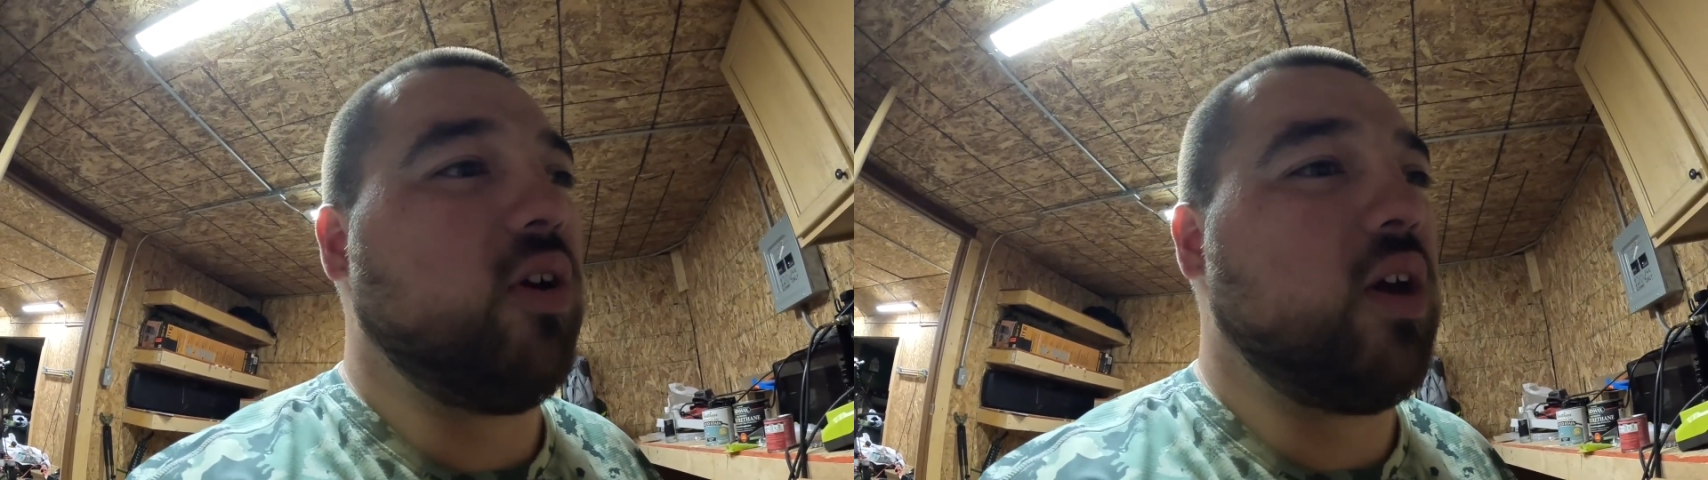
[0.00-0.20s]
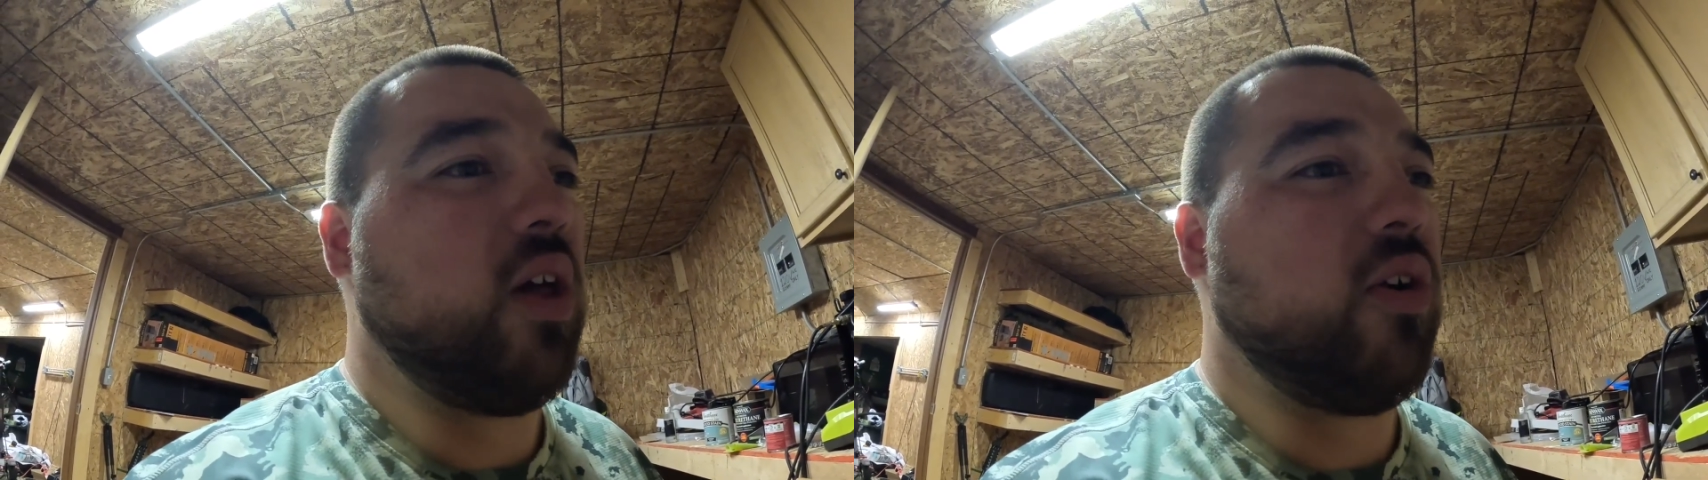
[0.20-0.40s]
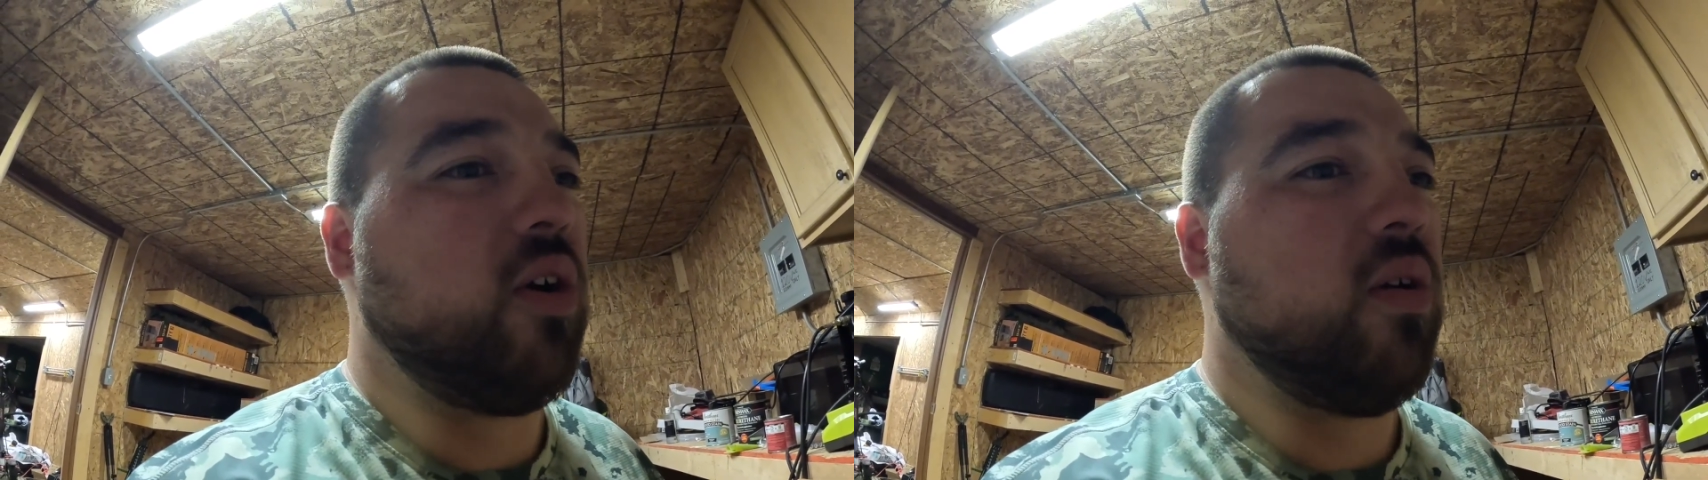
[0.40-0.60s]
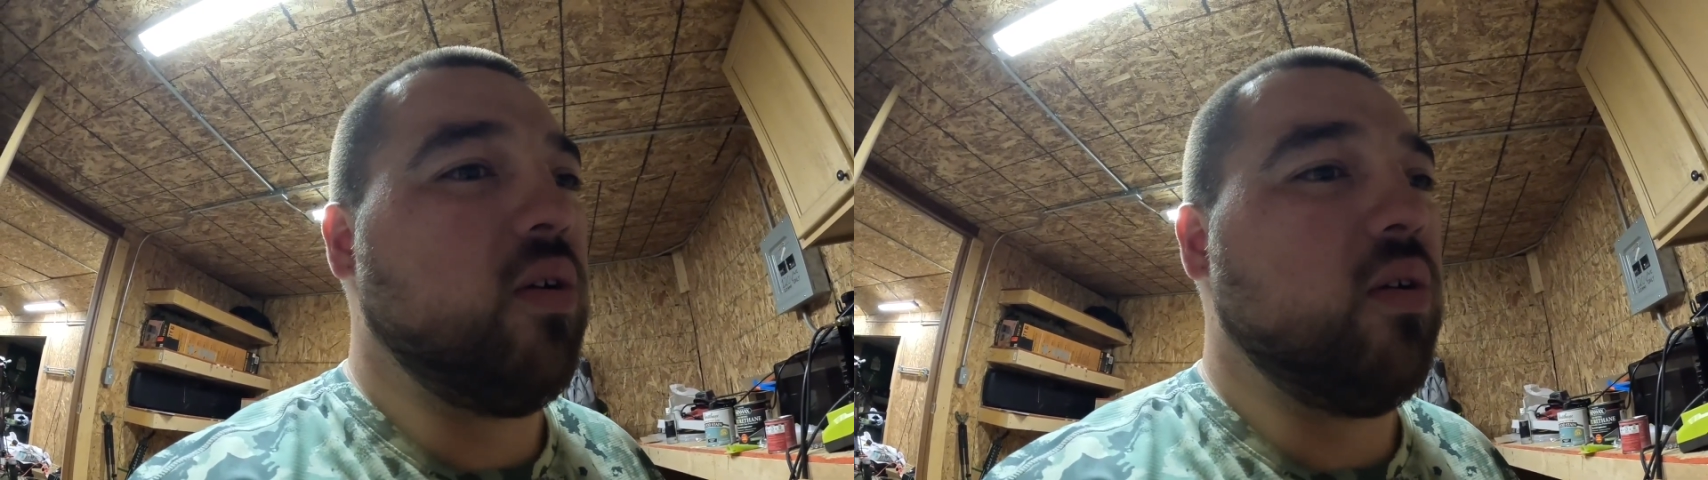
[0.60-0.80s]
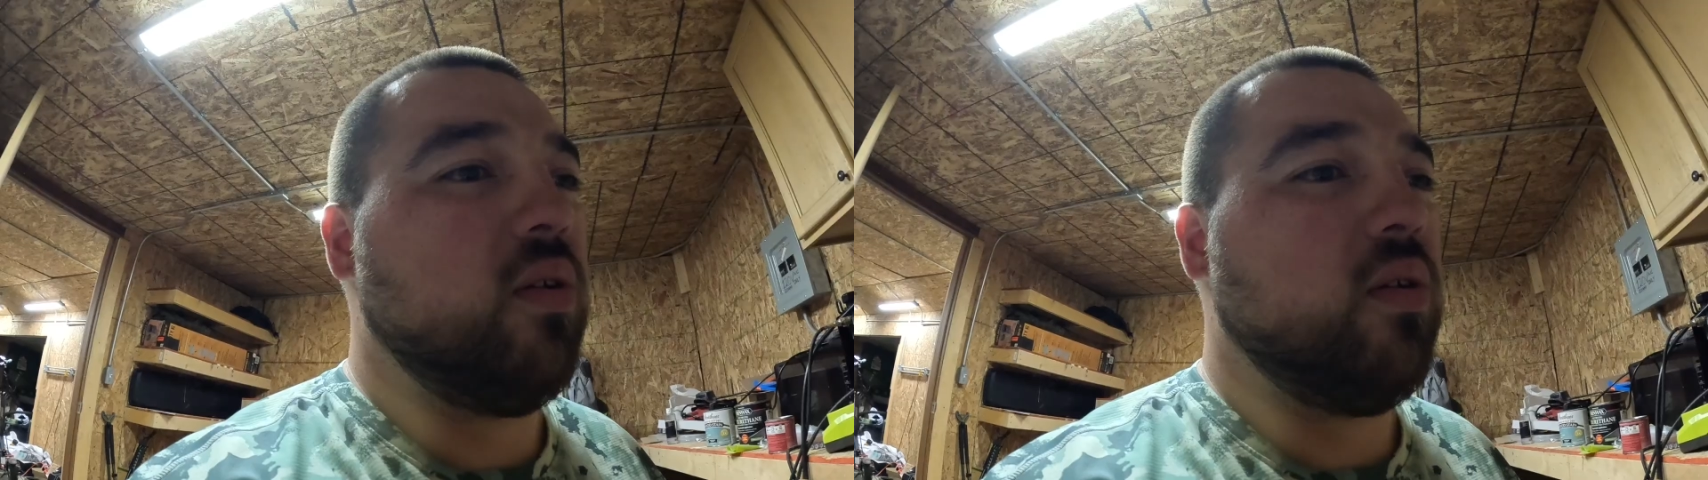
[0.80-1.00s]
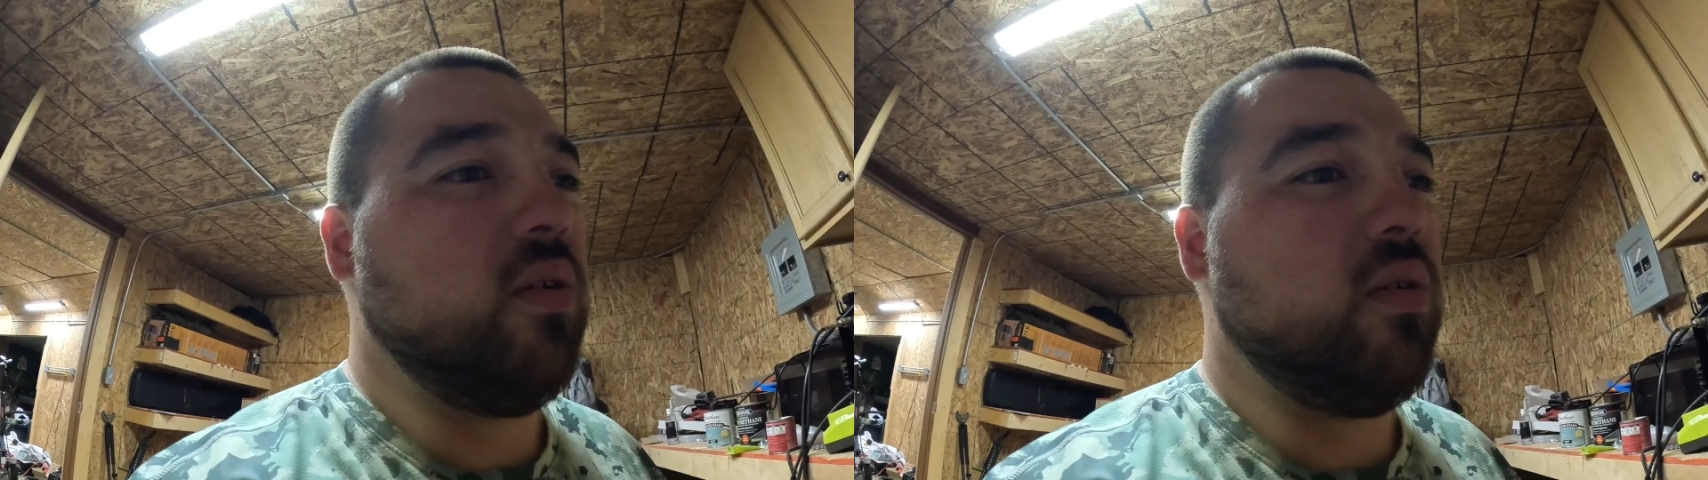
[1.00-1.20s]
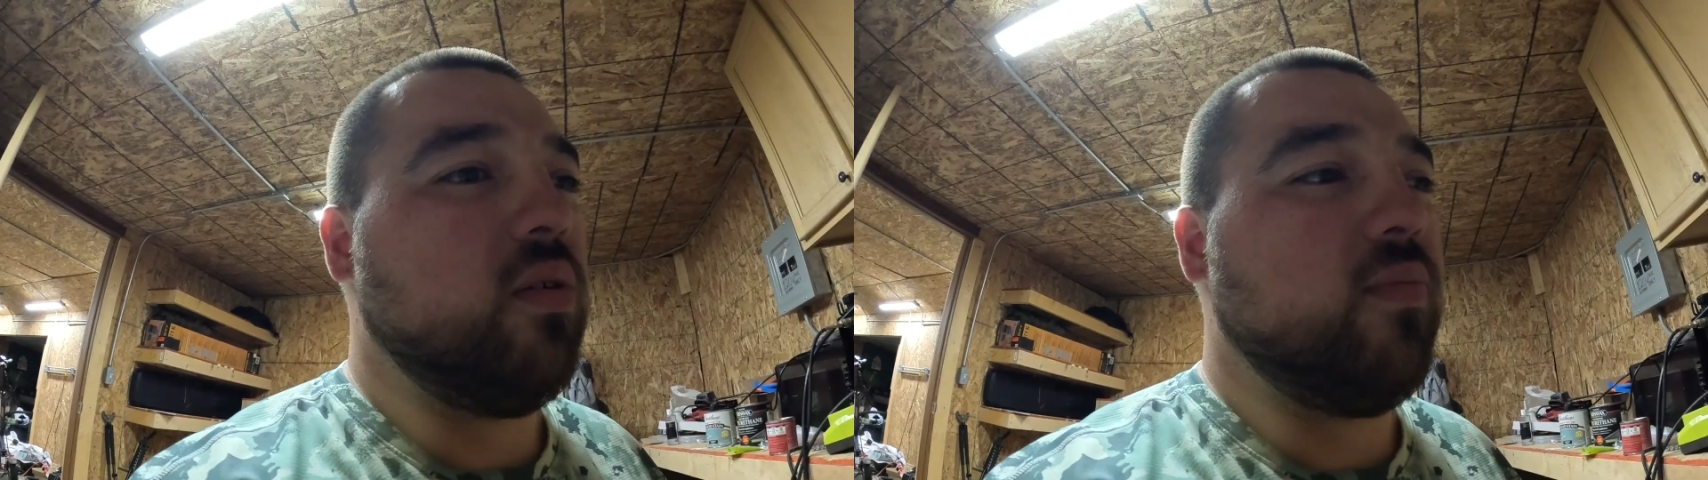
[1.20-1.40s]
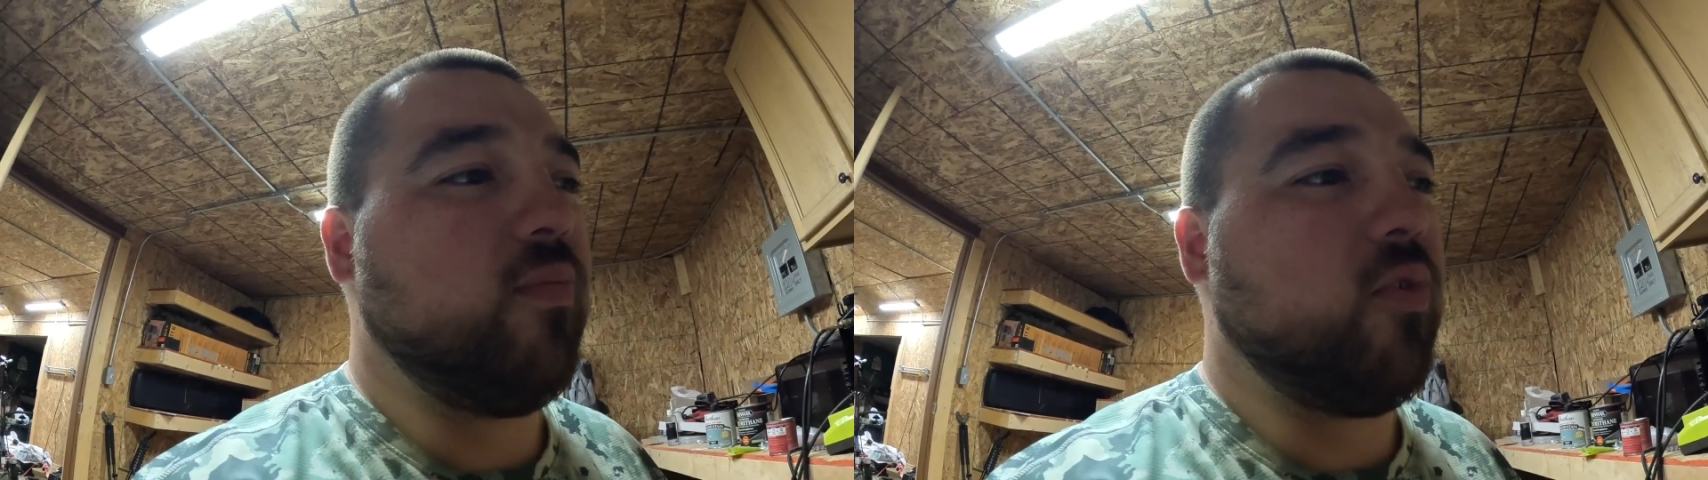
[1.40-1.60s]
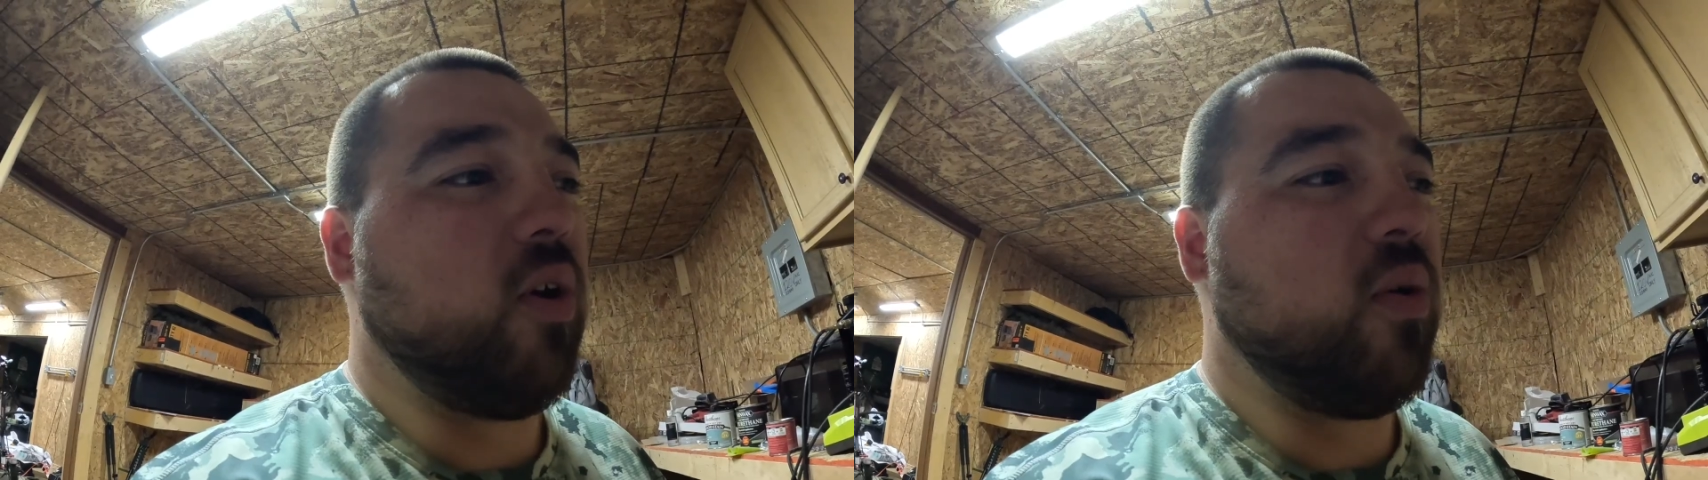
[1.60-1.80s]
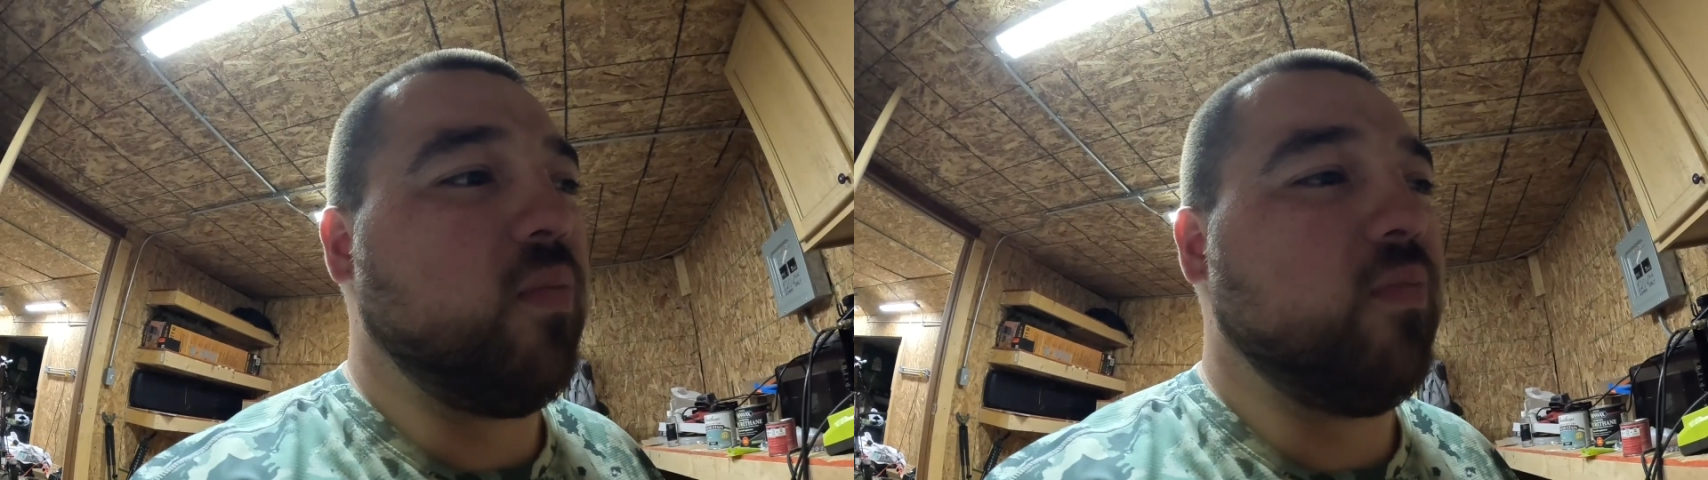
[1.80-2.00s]
color.
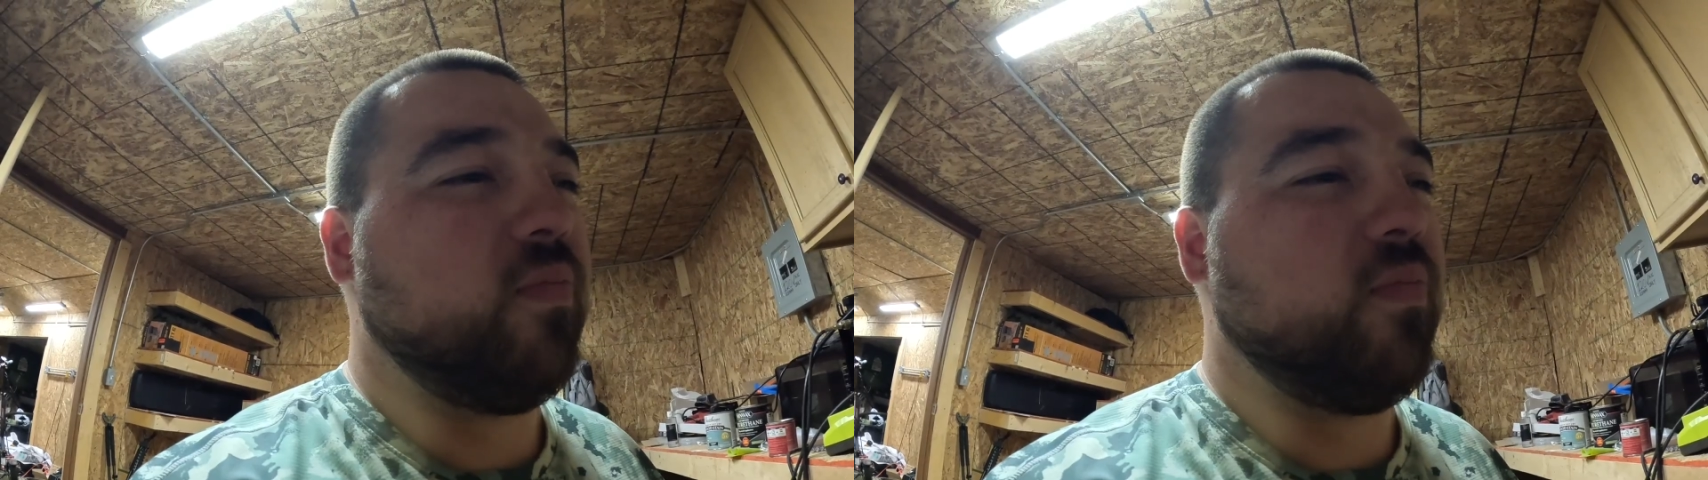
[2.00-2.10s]
So